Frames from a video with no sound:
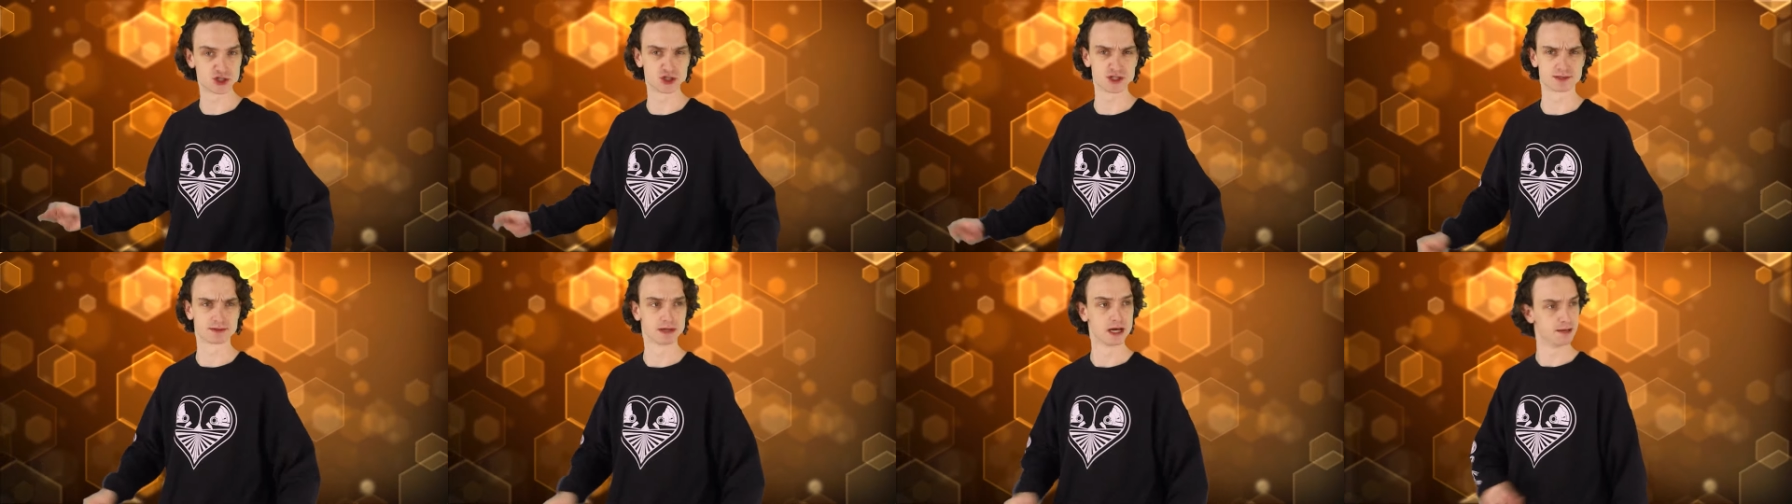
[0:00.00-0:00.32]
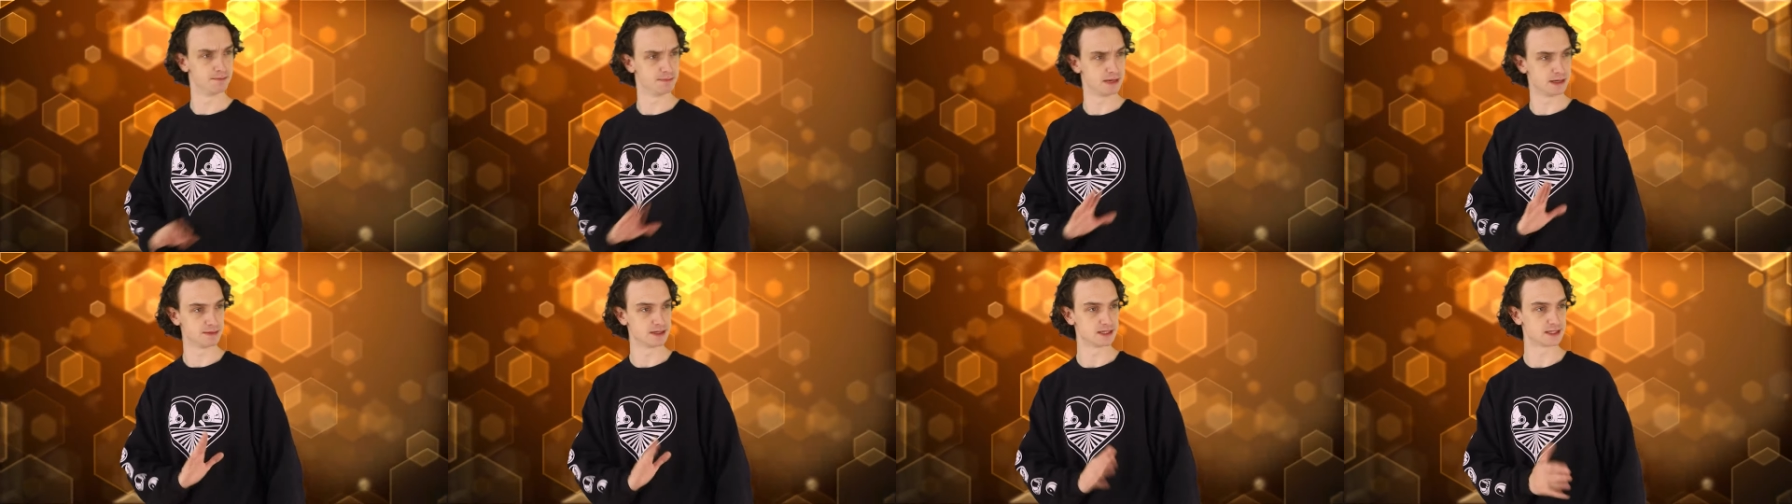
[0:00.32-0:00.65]
just
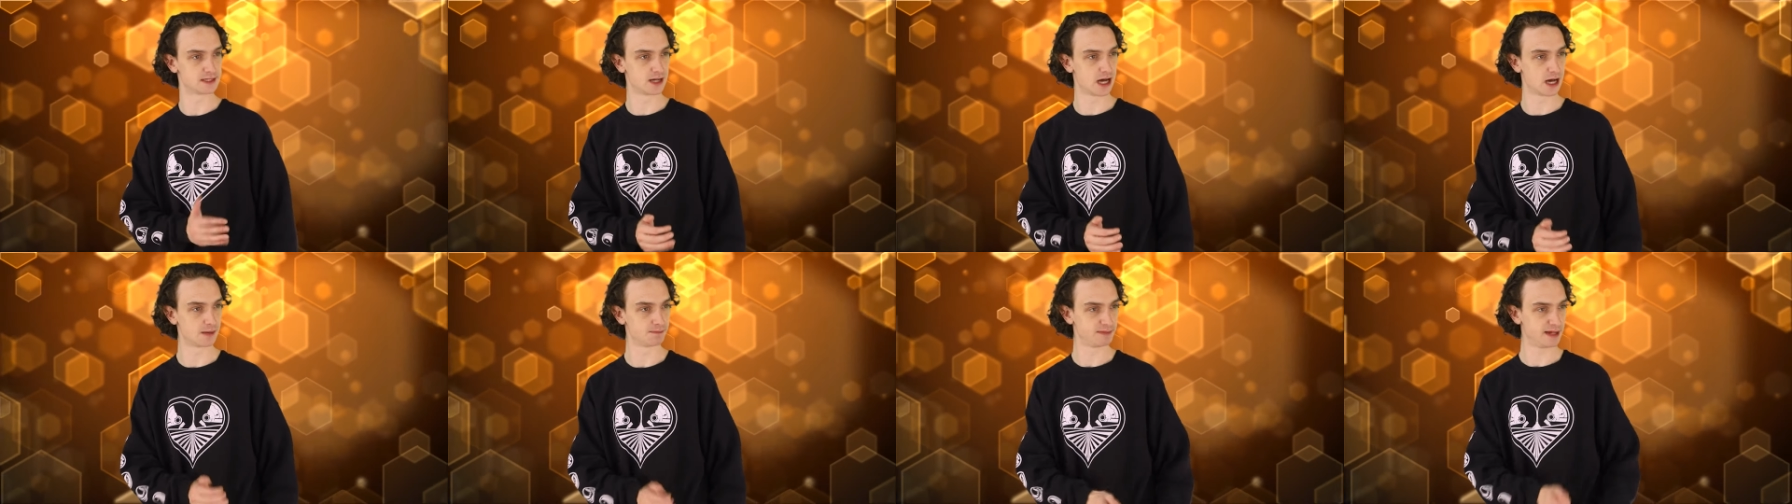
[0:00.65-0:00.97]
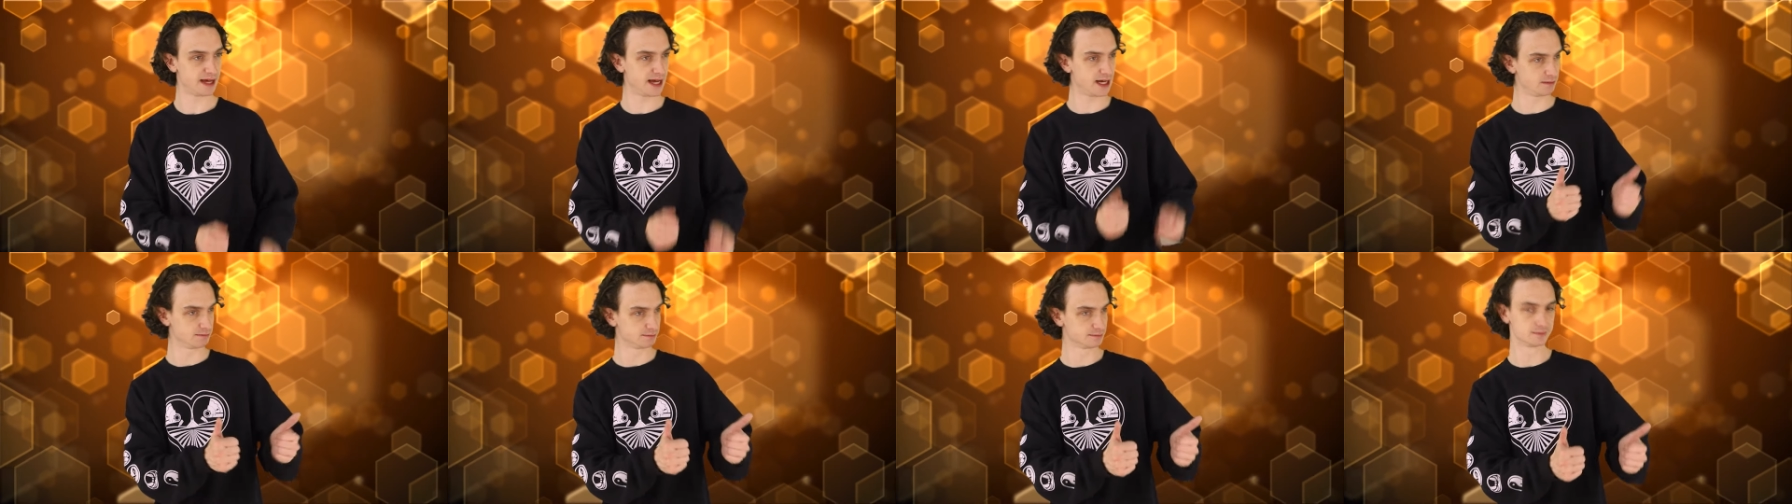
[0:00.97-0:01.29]
maybe stop
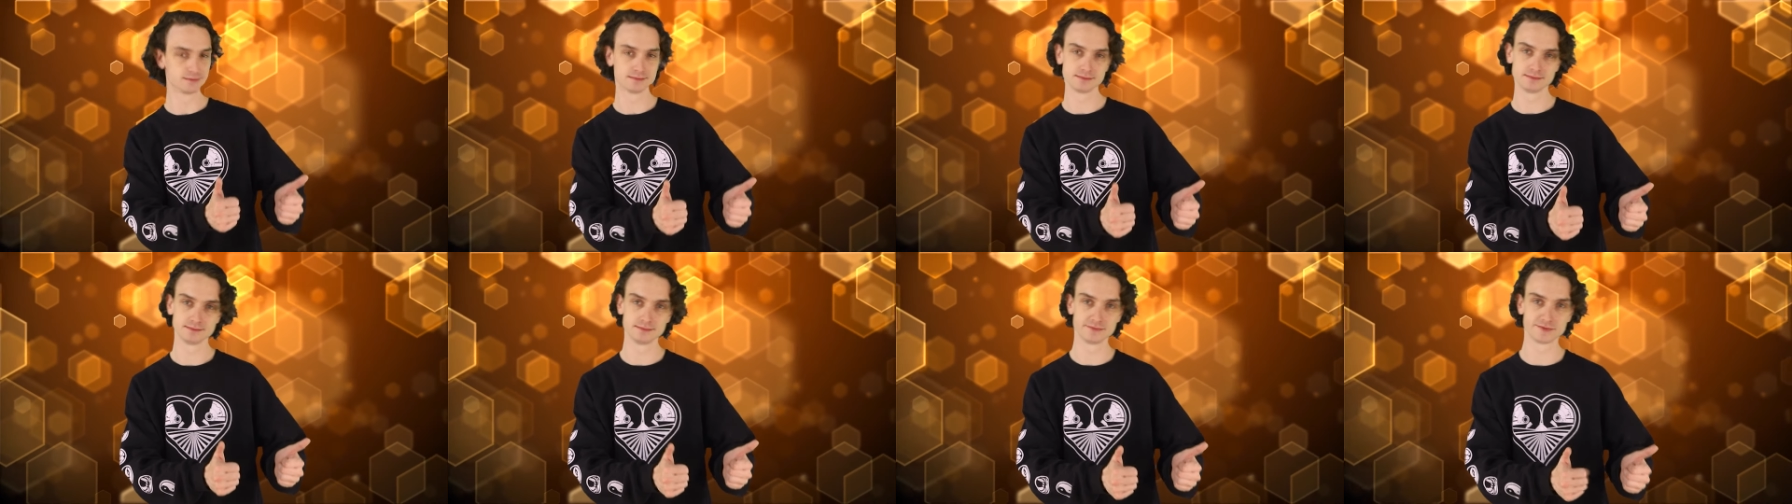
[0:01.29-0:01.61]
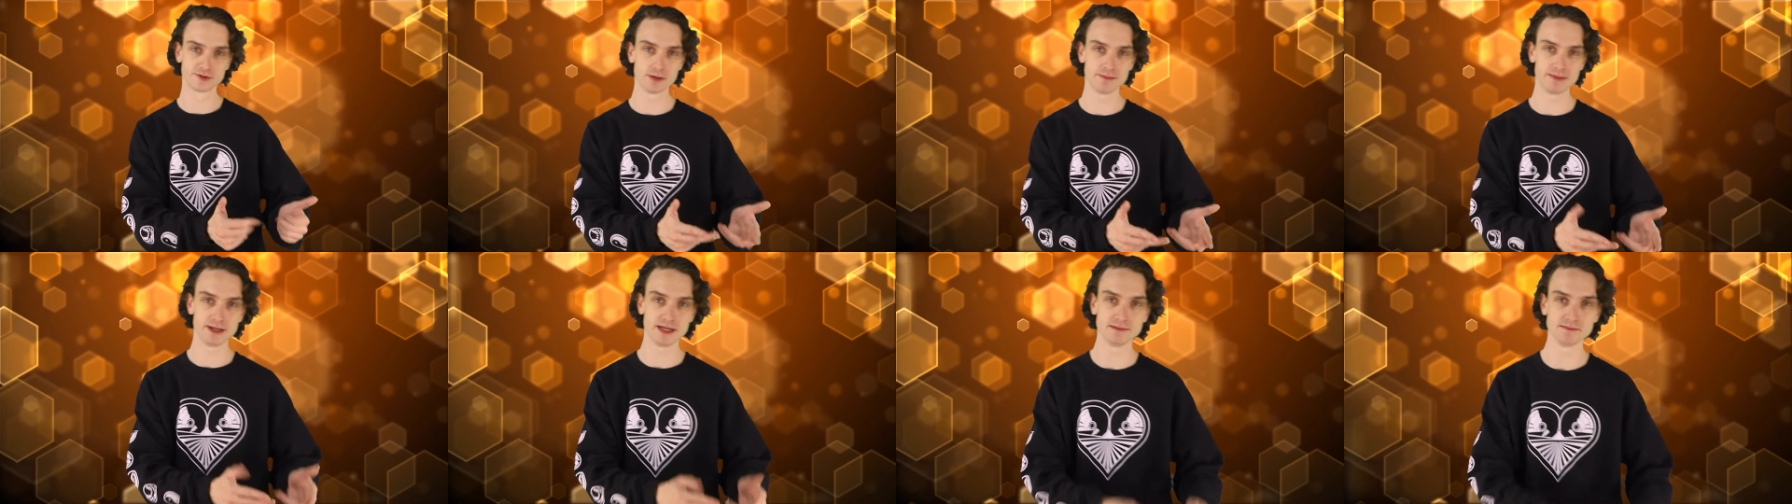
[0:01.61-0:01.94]
that
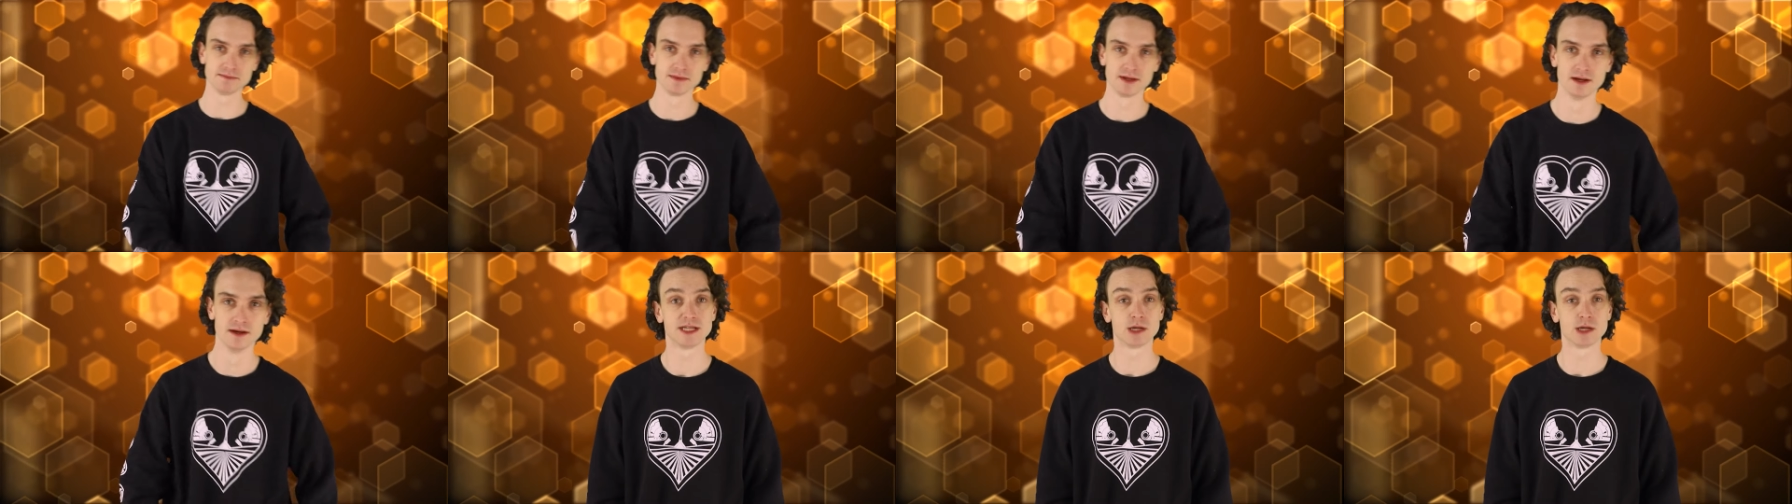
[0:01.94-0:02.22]
for a bit.